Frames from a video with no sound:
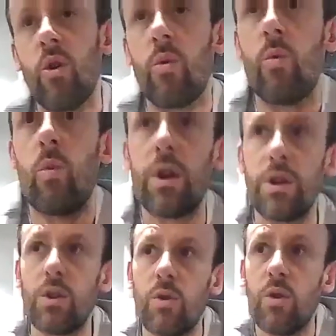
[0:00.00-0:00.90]
or
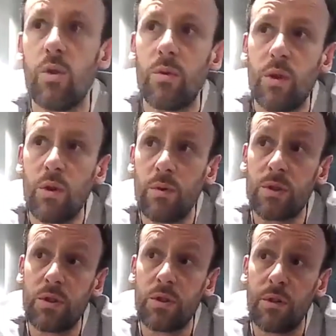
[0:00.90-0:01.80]
what your
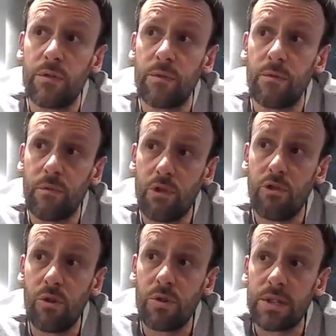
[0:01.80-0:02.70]
sort of
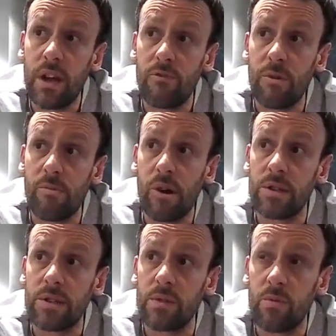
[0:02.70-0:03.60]
through your discovery
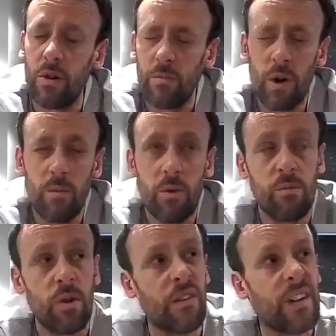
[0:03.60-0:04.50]
process,
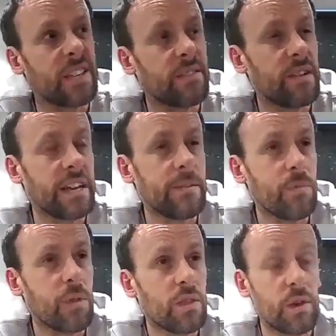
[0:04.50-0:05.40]
what effectively
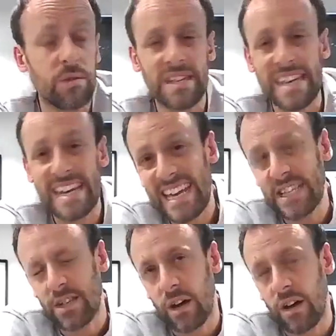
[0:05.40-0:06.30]
those
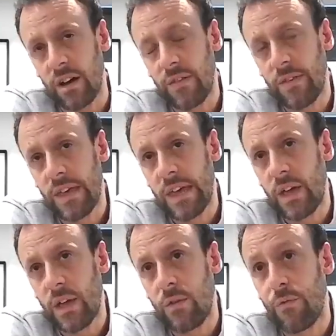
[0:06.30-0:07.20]
needs are,
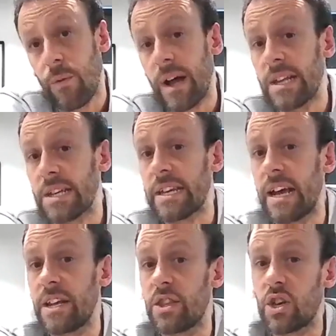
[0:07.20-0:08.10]
from
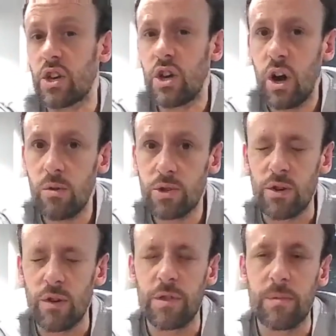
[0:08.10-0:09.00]
understanding the
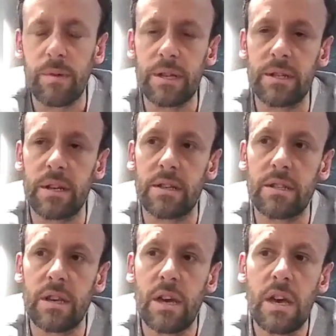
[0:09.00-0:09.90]
culture of the
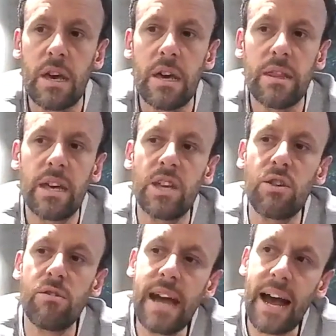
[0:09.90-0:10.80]
business, then
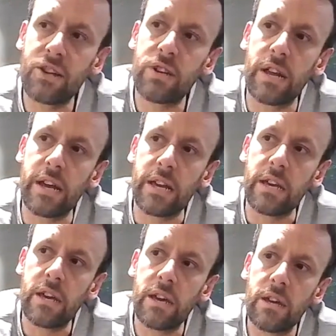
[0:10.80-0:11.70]
you naturally,